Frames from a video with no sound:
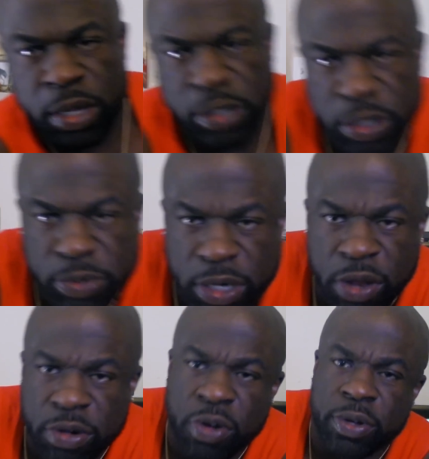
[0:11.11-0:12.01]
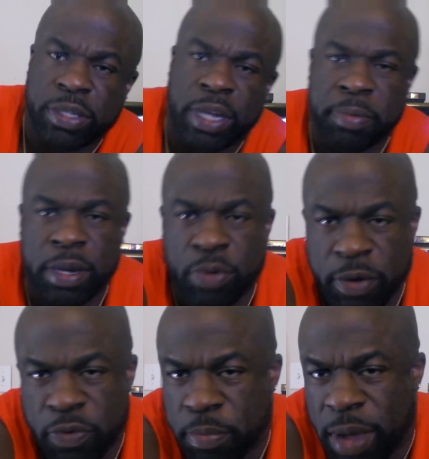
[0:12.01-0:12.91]
See, what y'all don't know is I'm getting
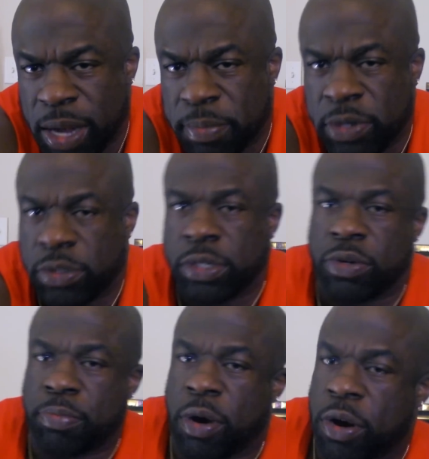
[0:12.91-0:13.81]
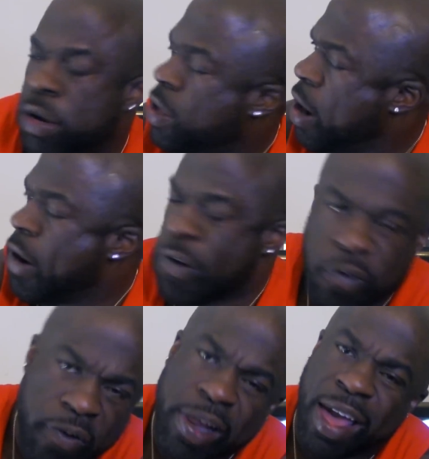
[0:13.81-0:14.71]
ready for a bodybuilding show tomorrow. You
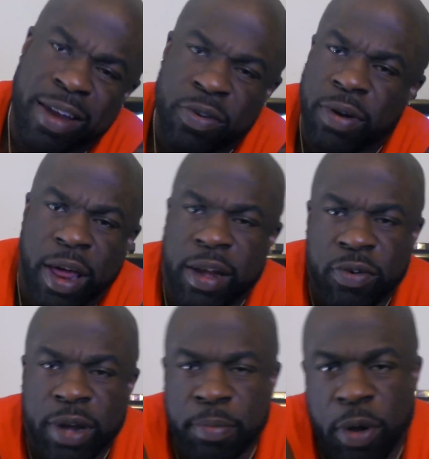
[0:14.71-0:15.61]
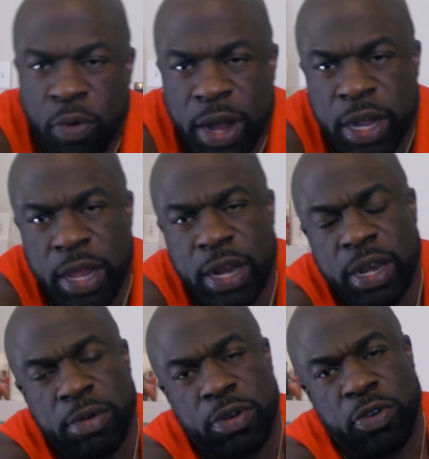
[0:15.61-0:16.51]
see, I don't I don't let my right hand
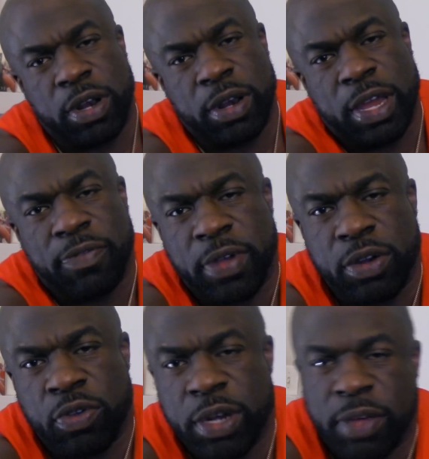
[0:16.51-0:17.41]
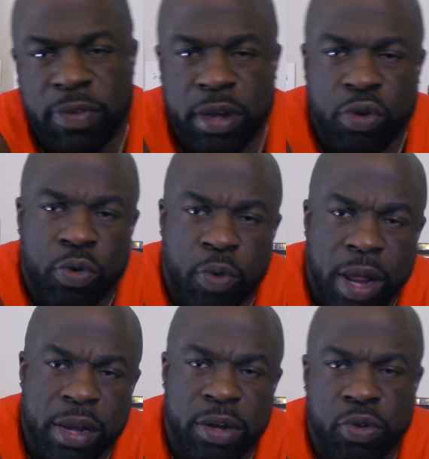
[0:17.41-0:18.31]
know the left hand, do the left hand, do the
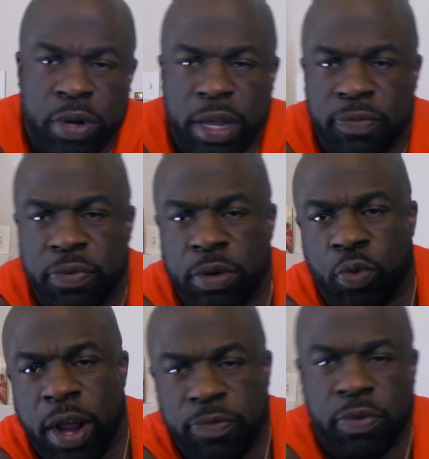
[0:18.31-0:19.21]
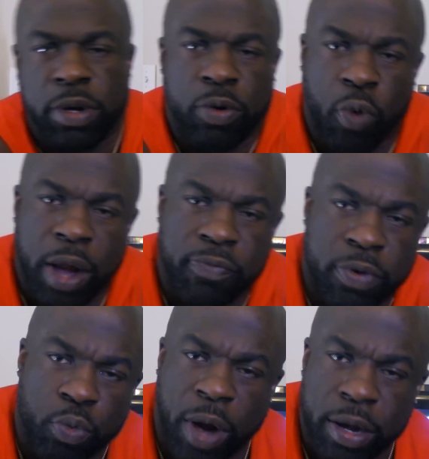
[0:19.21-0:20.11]
right hand, do the left foot, right foot, right
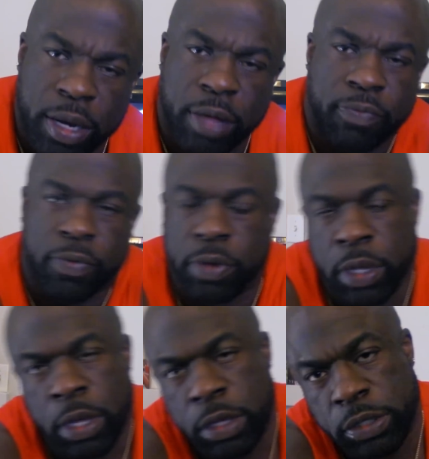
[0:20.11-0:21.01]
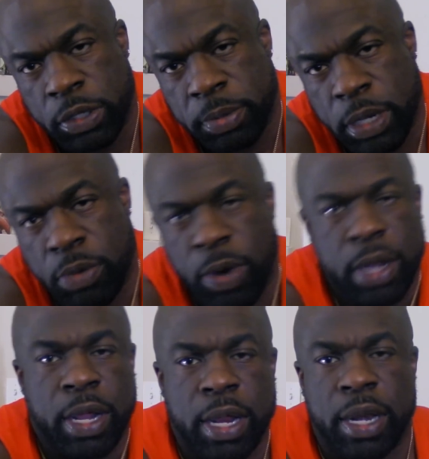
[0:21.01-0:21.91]
foot, right, left foot. See what I'm saying?
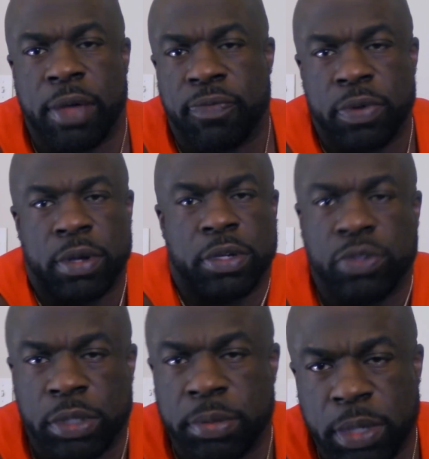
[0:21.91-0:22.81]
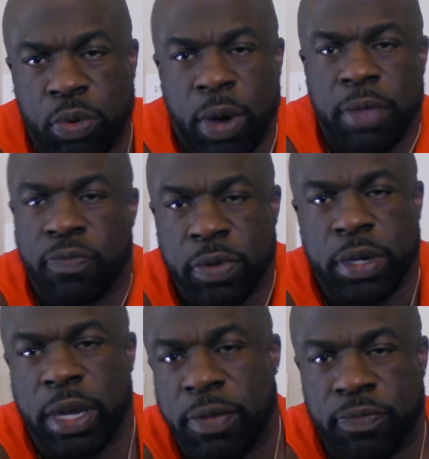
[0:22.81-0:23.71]
Right hand, left foot. You see what I'm saying? Right
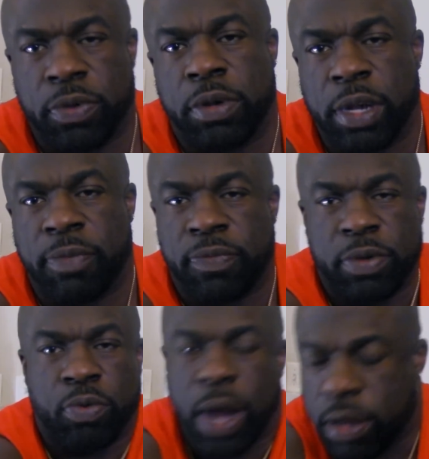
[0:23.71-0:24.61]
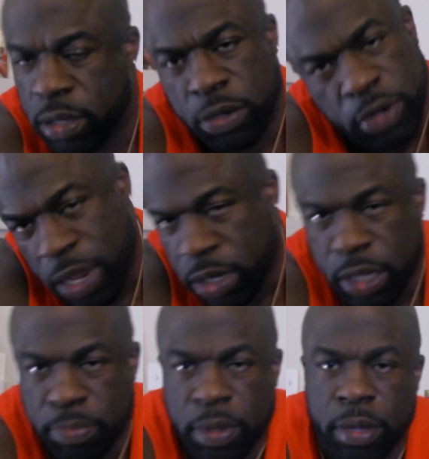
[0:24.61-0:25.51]
foot, left foot, left foot, right. You got to
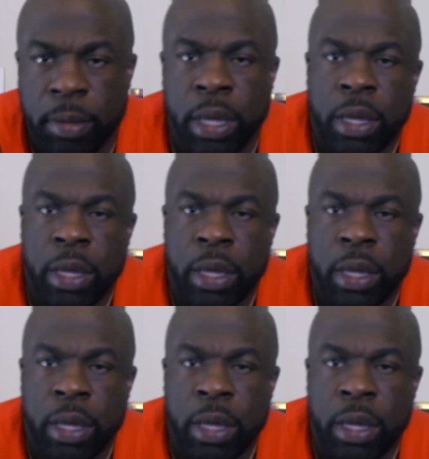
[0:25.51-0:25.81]
keep up.